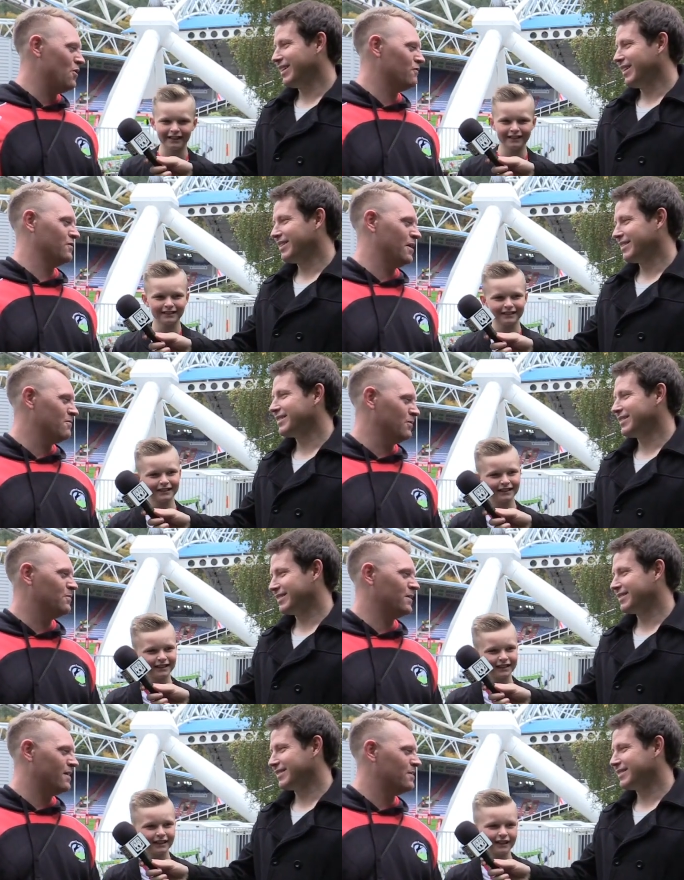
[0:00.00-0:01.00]
Speaker 1: hopefully it will
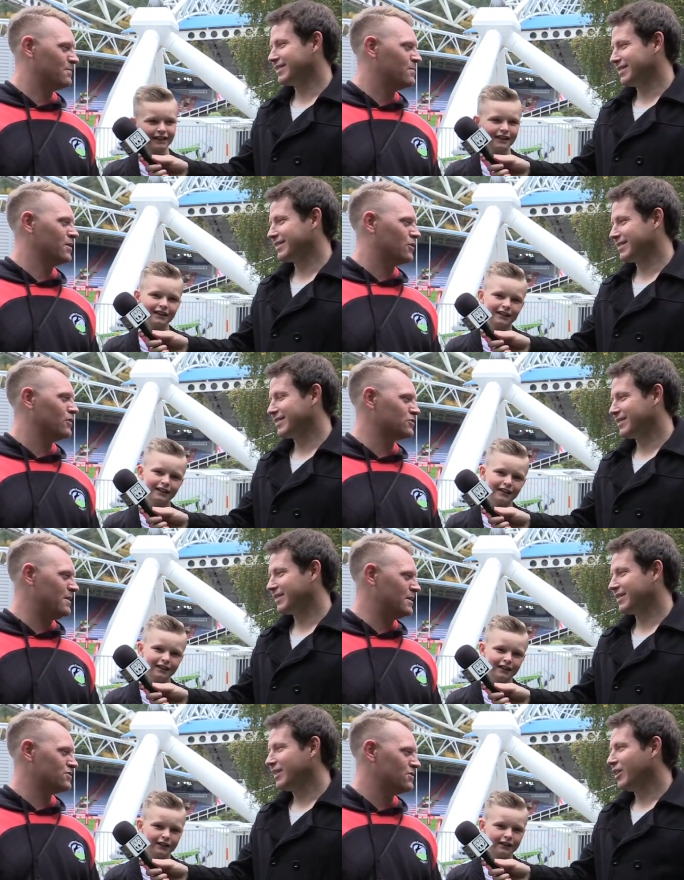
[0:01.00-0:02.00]
be a be a close
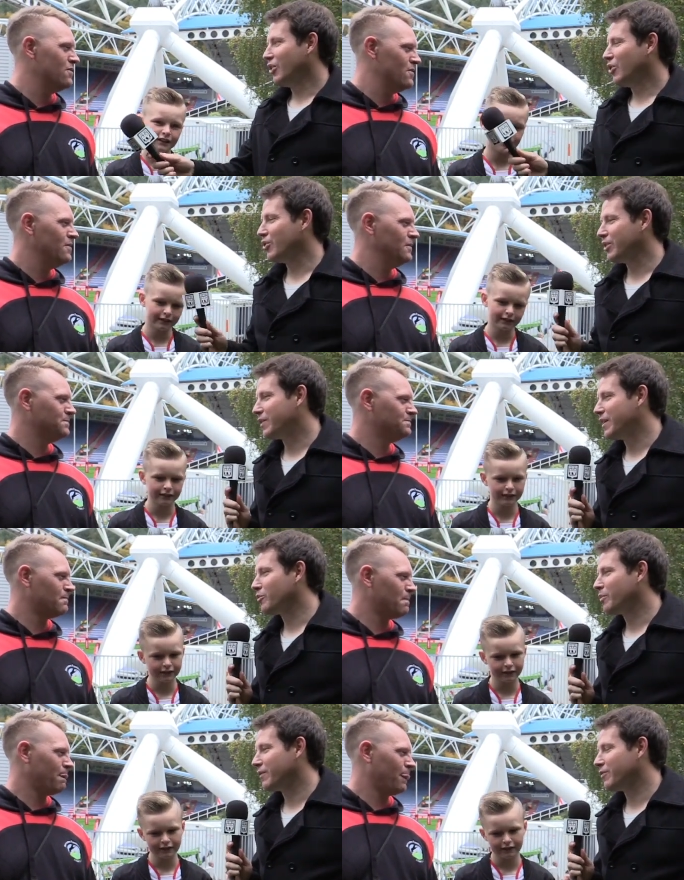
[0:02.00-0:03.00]
match. Who do you think
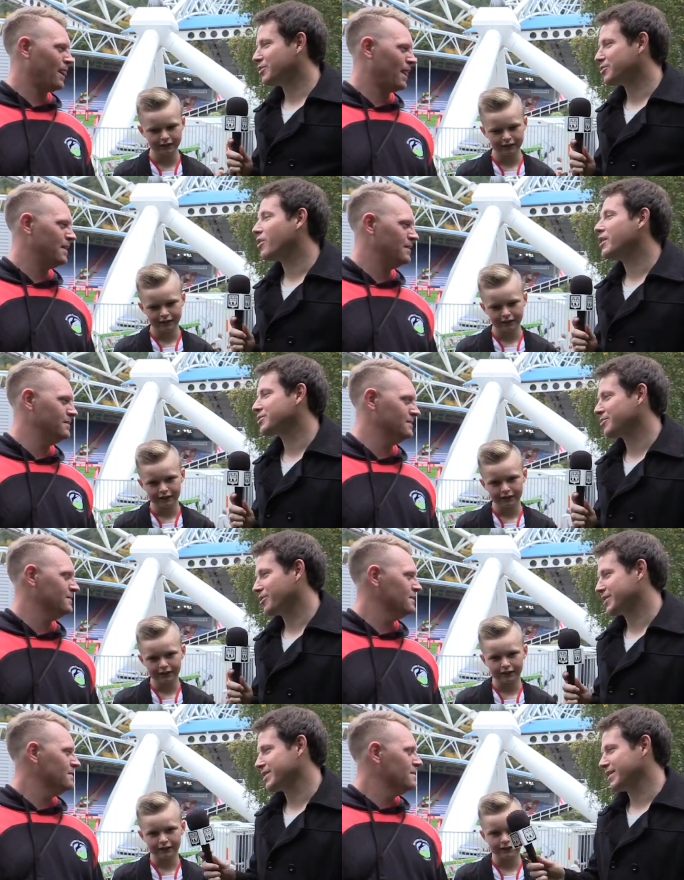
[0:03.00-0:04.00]
will be first try
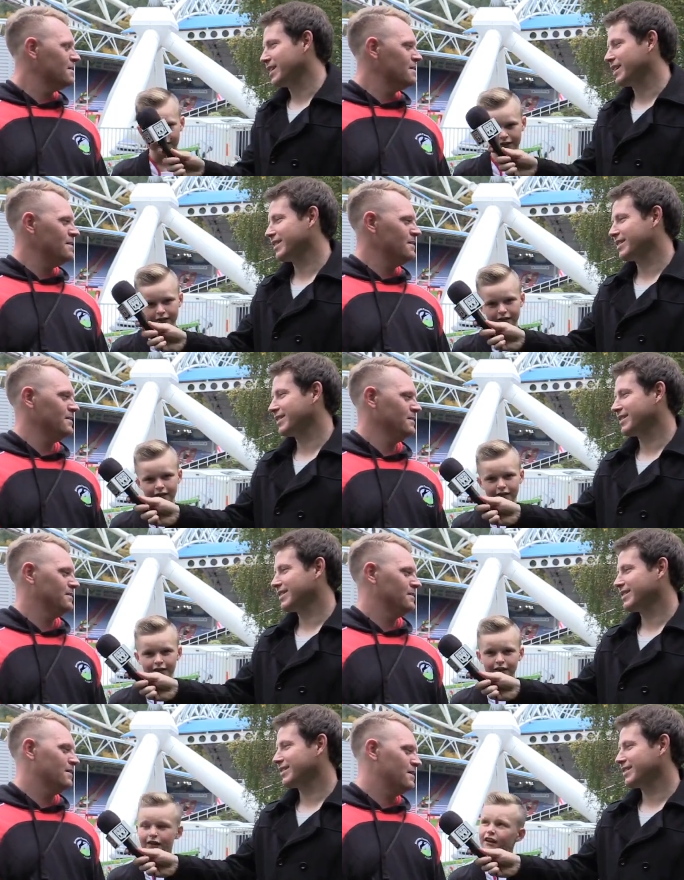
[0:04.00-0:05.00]
scorer today?
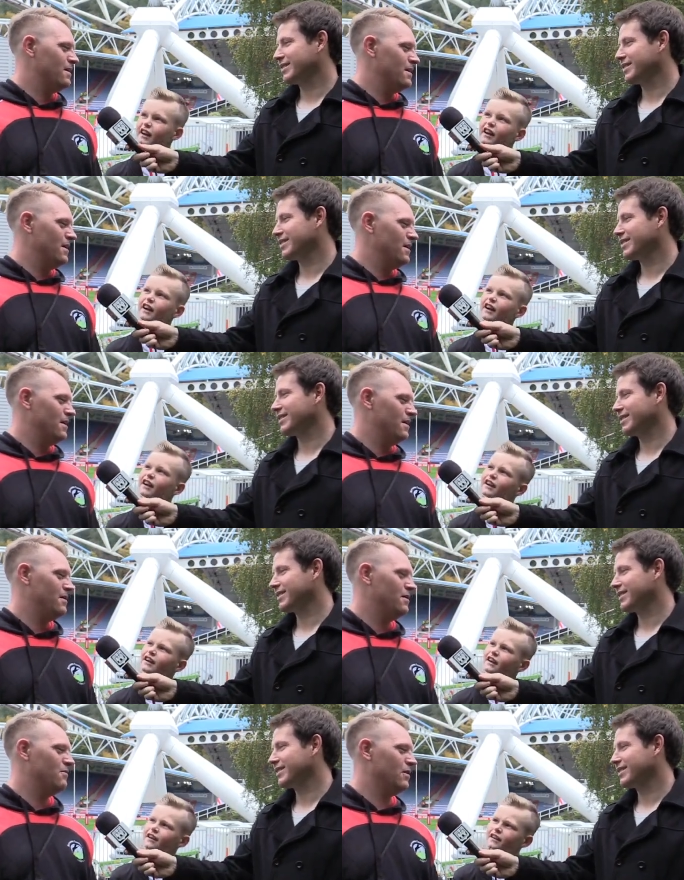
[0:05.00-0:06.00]
Uh,
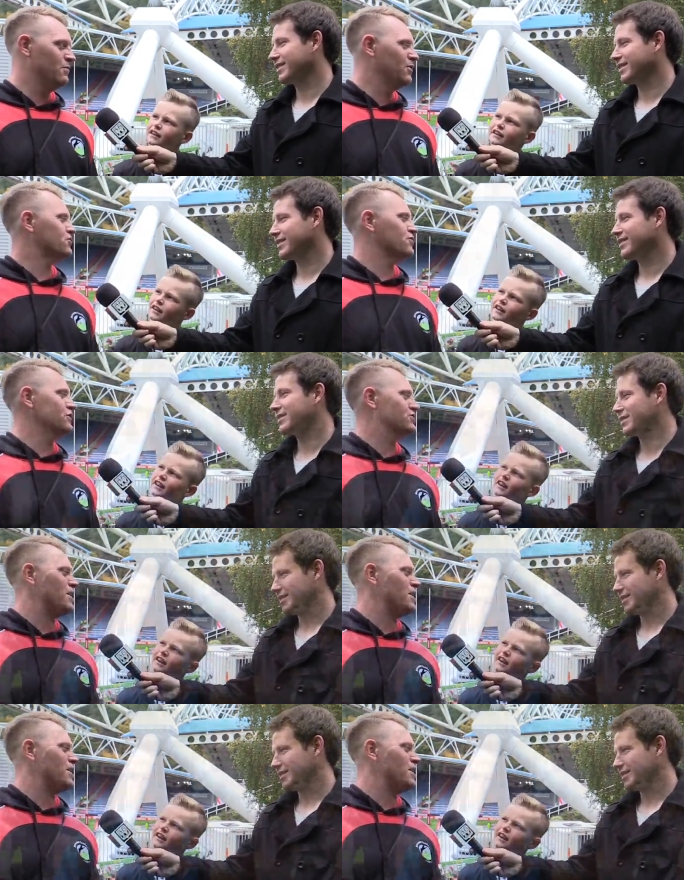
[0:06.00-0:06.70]
well, Huddersfield